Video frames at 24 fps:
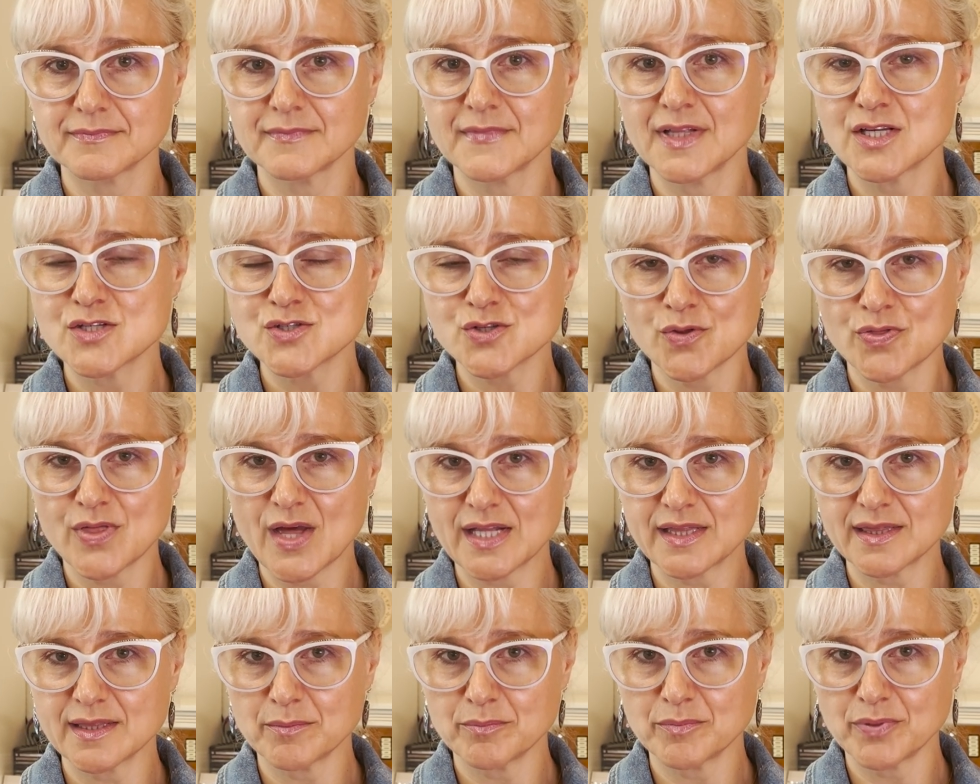So
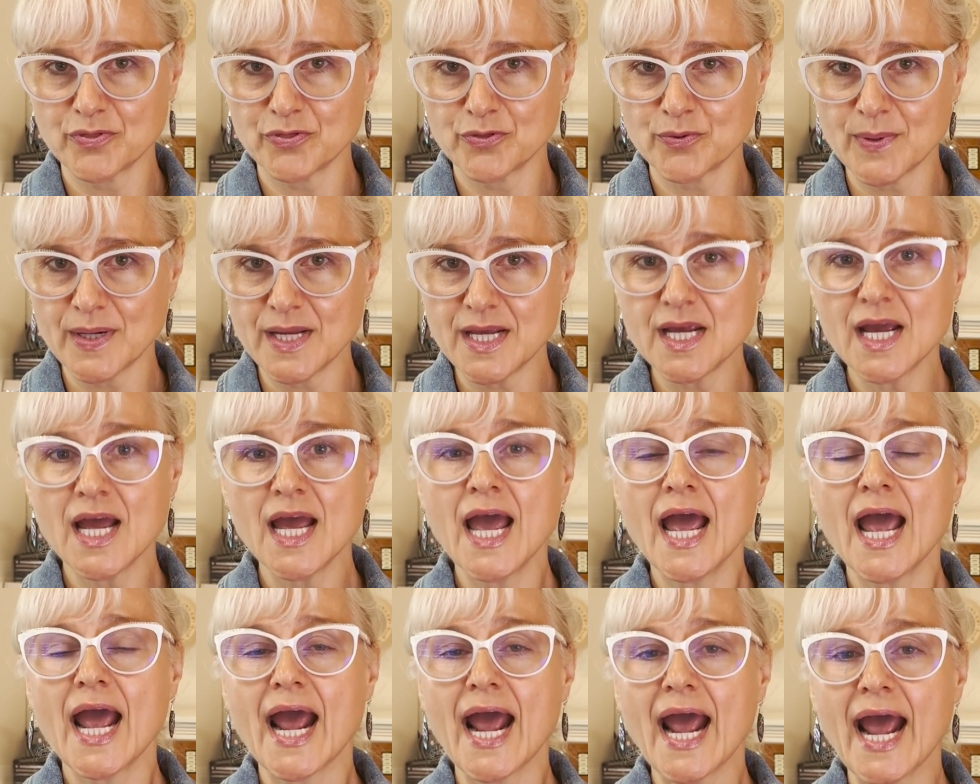that number 3.
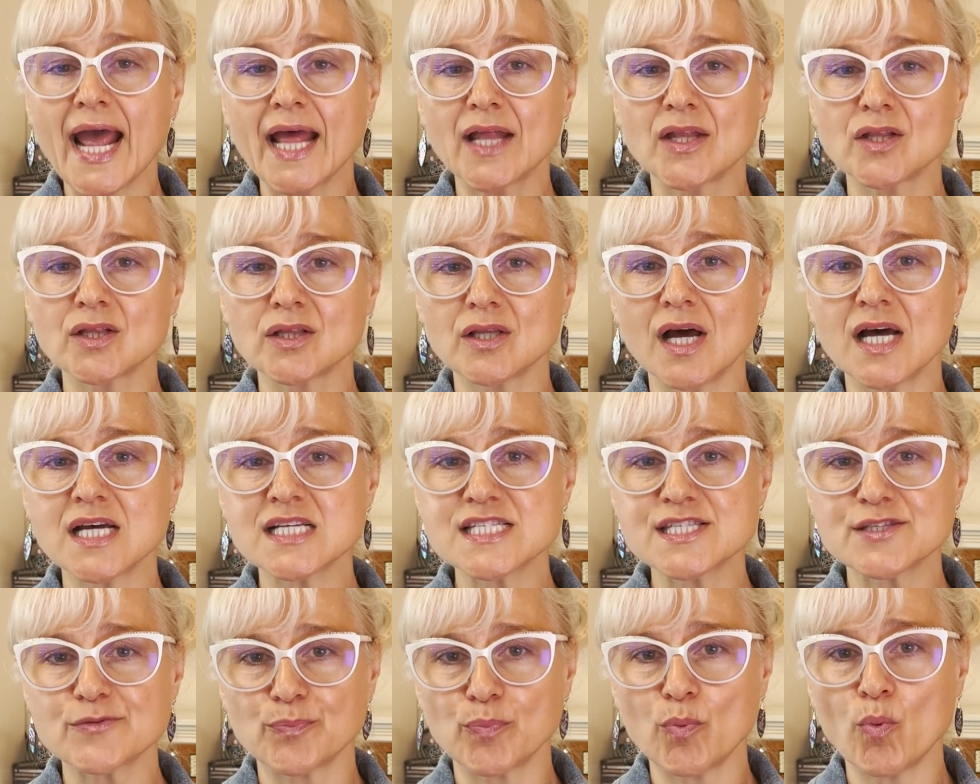And
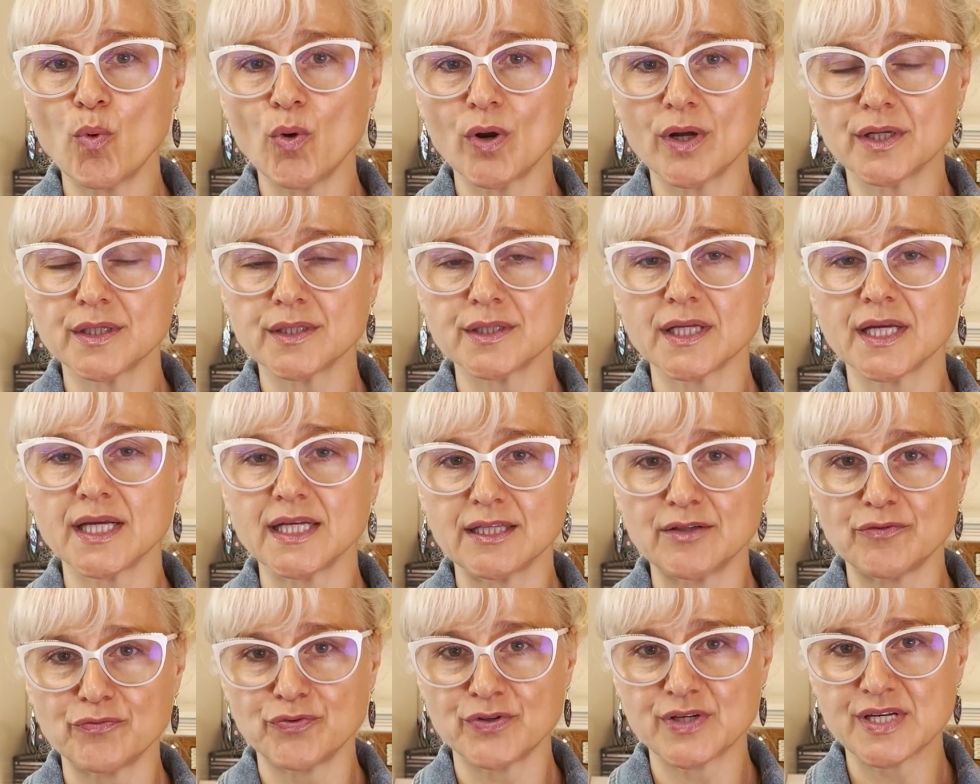last point in
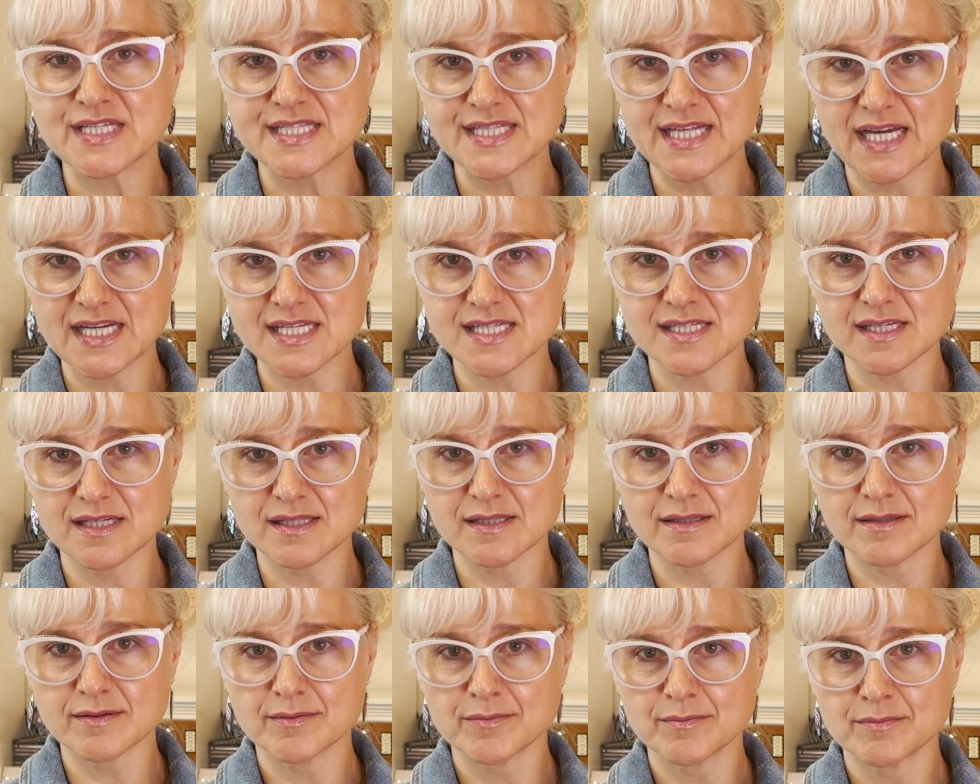a fixed asset